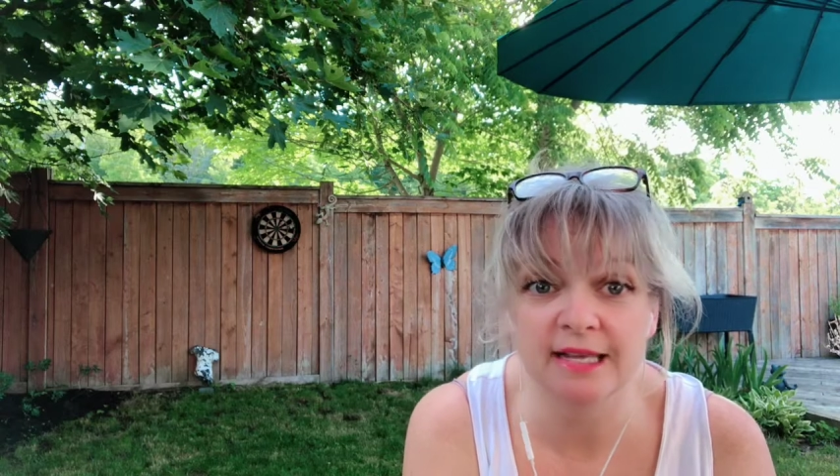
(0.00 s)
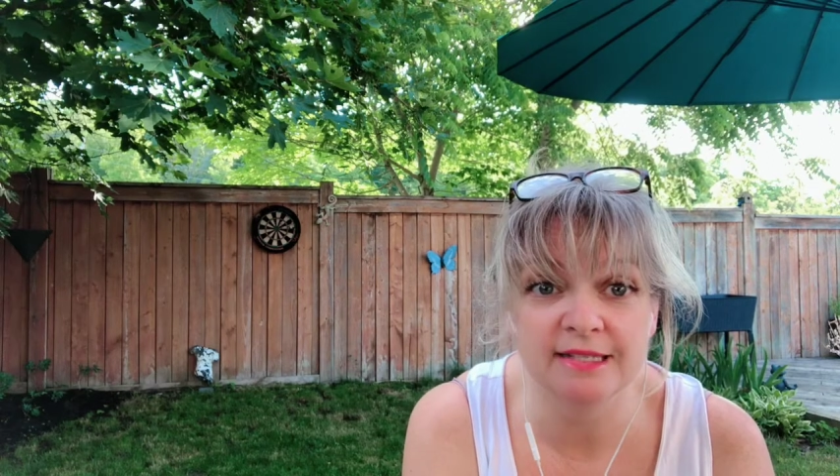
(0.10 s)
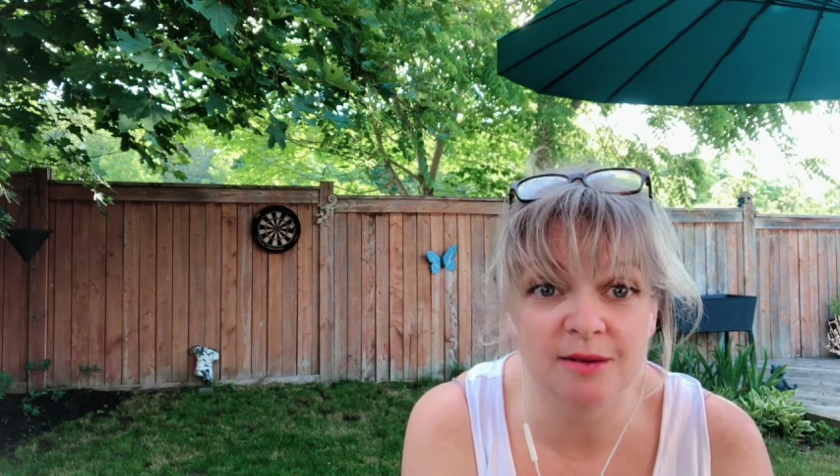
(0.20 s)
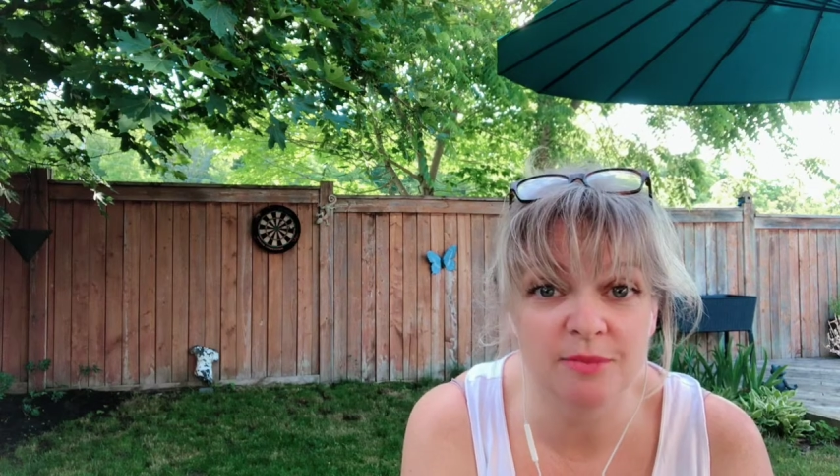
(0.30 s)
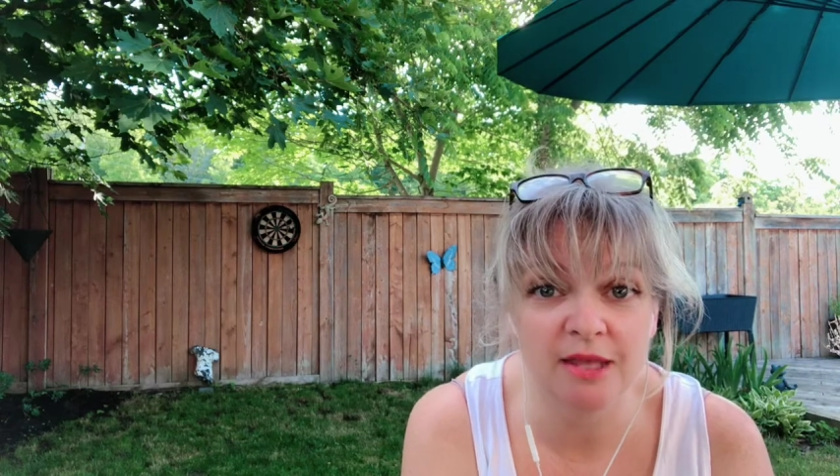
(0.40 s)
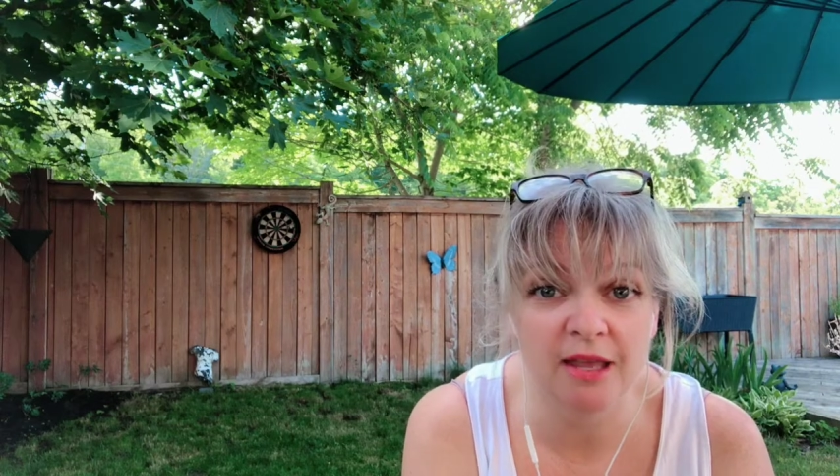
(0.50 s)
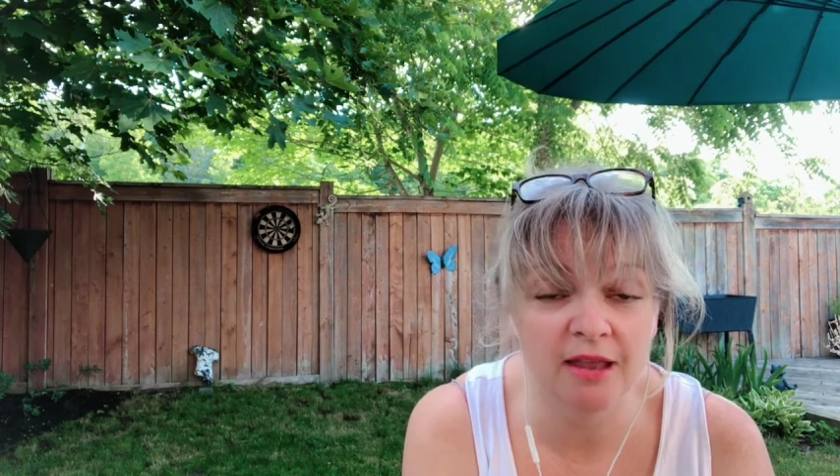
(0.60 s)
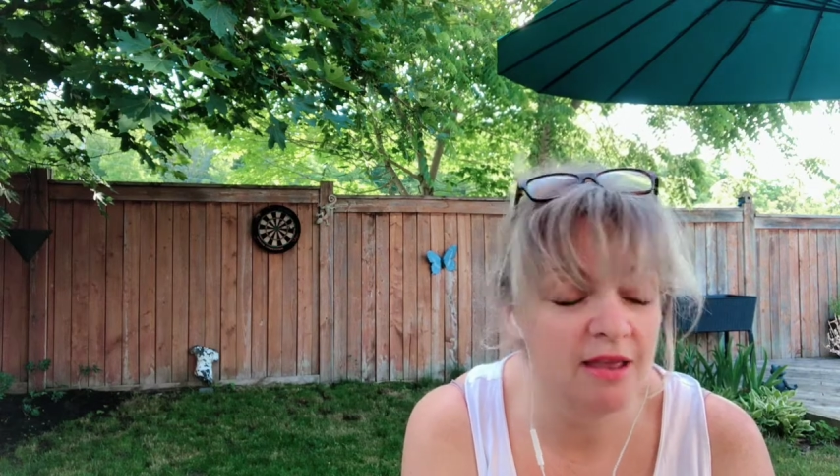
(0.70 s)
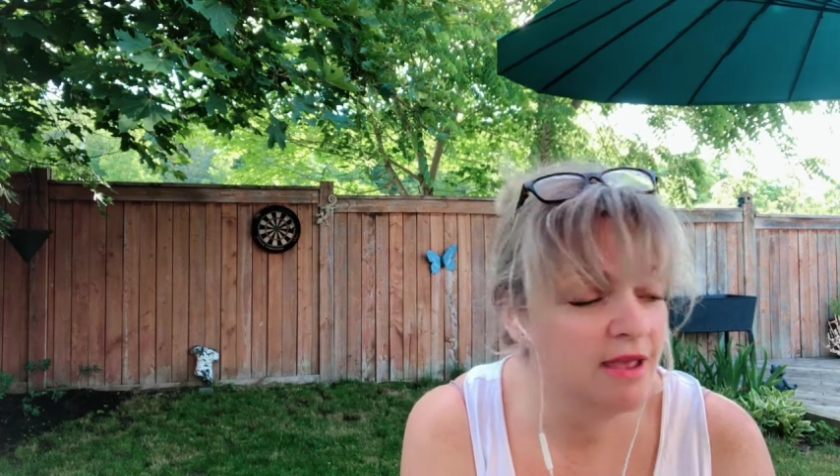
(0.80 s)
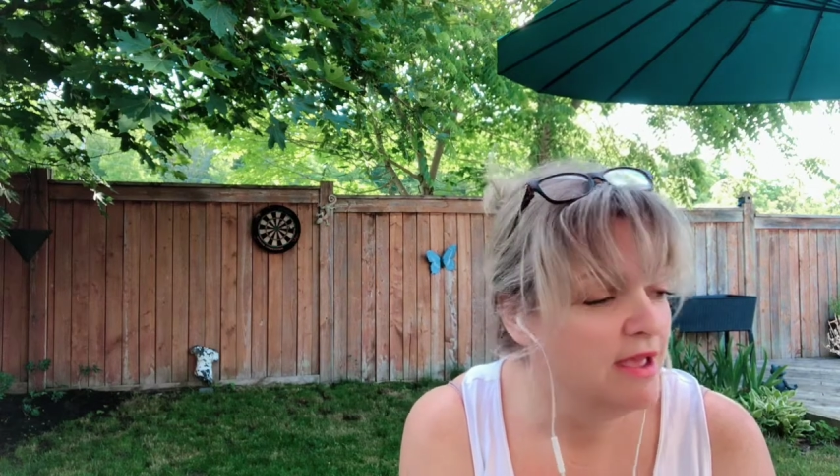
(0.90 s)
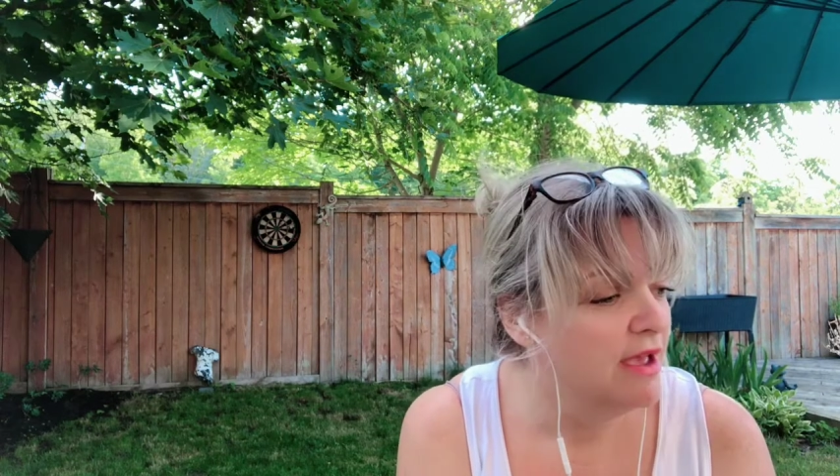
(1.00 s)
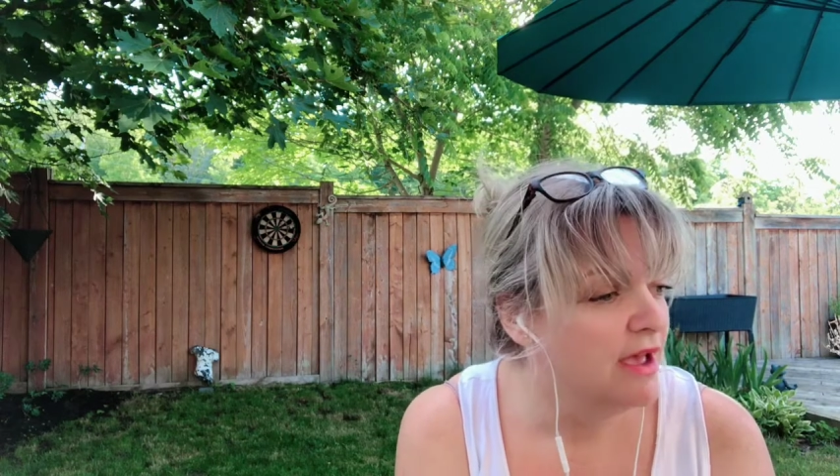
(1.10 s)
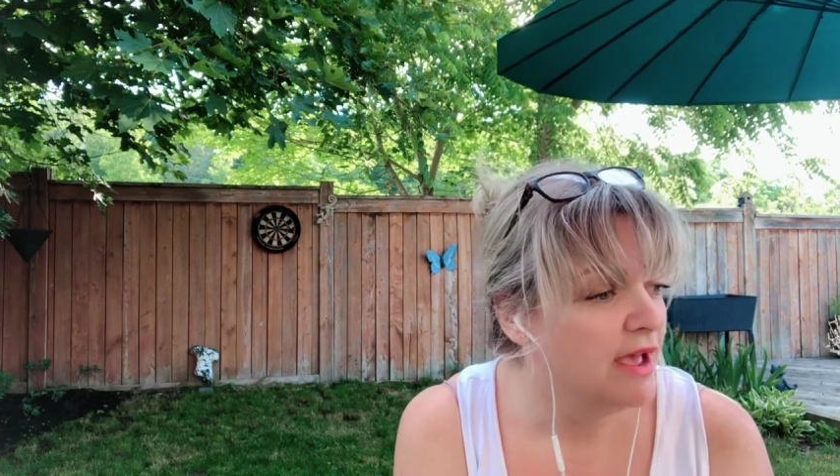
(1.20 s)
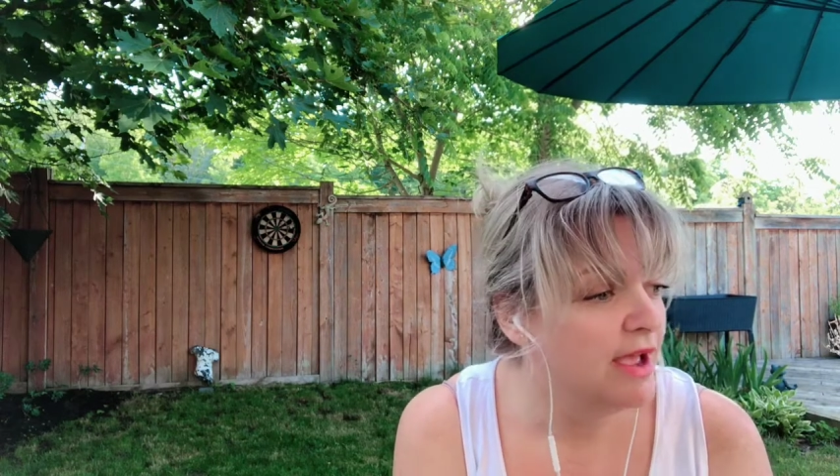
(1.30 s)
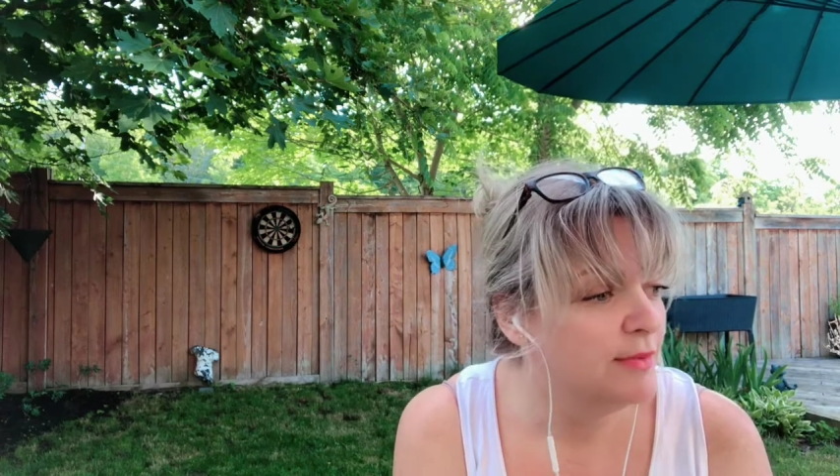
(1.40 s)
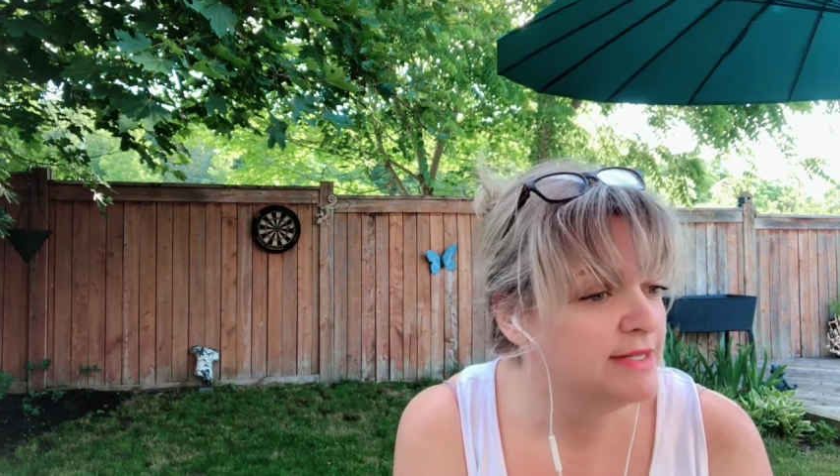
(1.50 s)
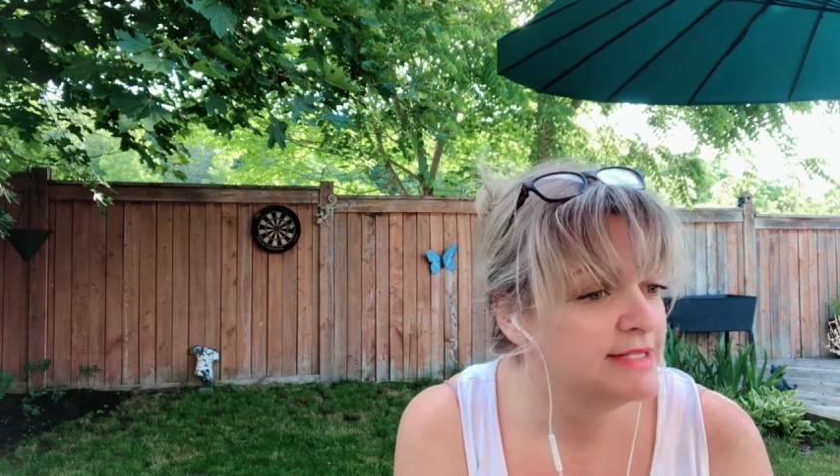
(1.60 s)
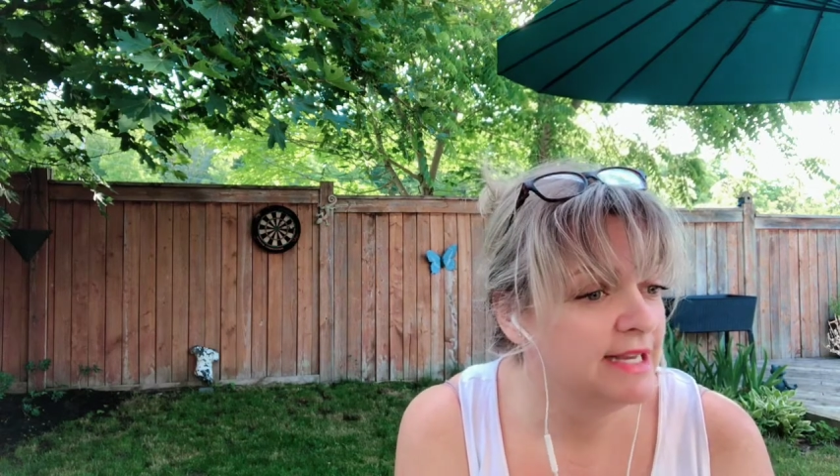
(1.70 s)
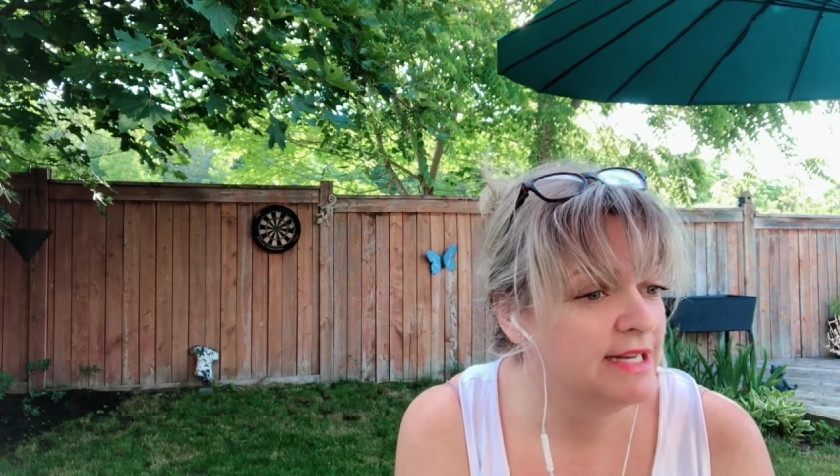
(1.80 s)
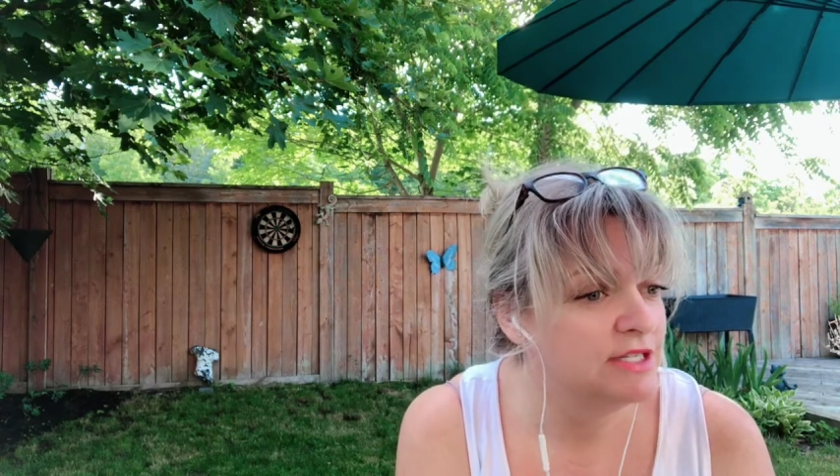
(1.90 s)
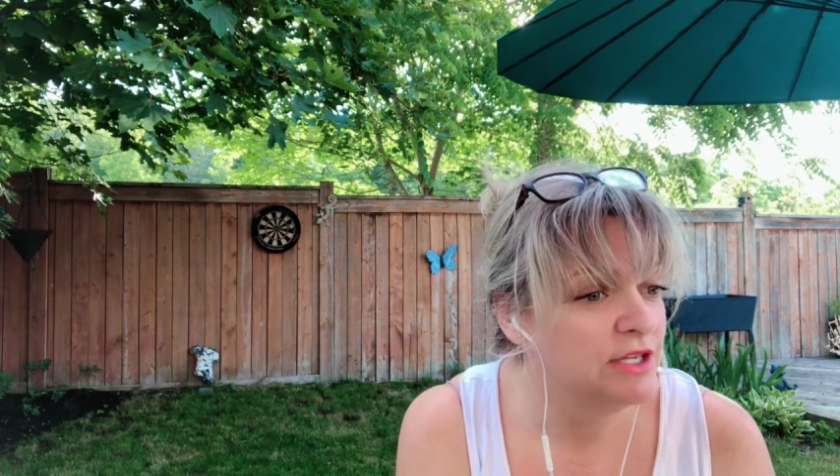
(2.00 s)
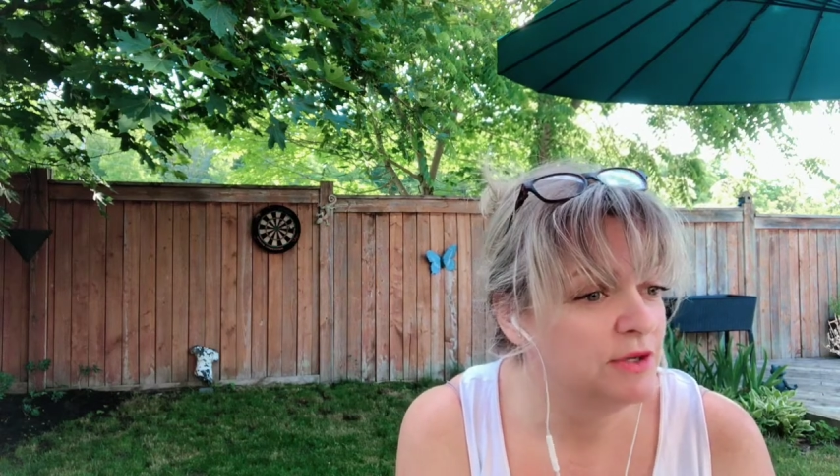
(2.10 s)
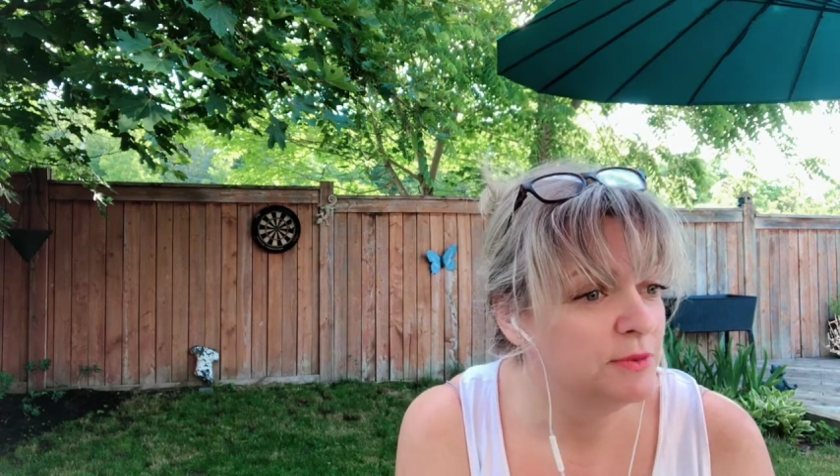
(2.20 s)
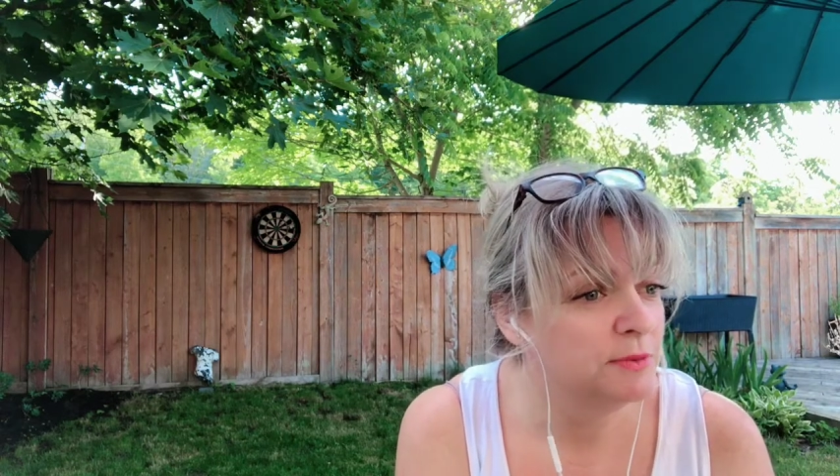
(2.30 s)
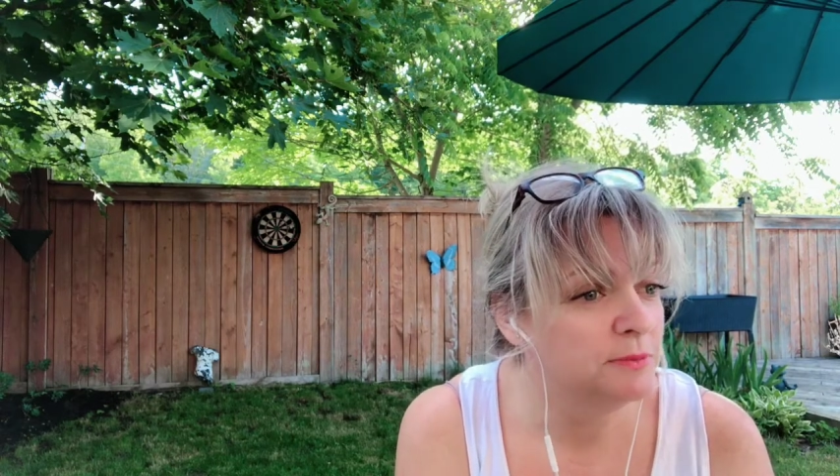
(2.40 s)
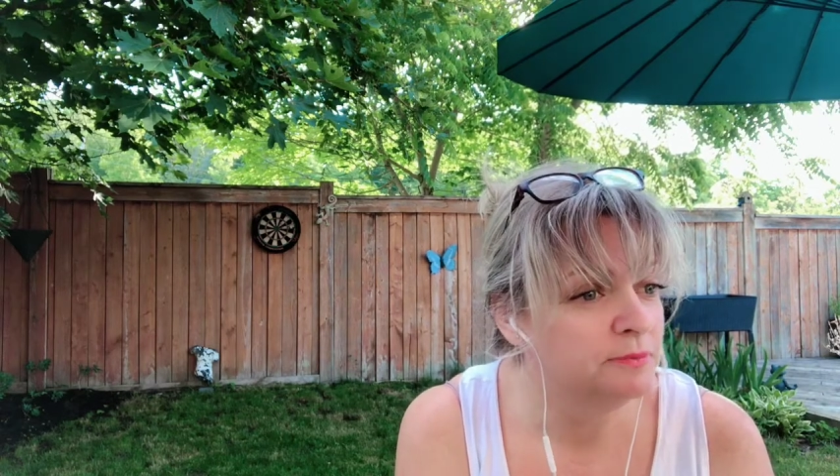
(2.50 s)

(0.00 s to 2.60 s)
something, I would say to you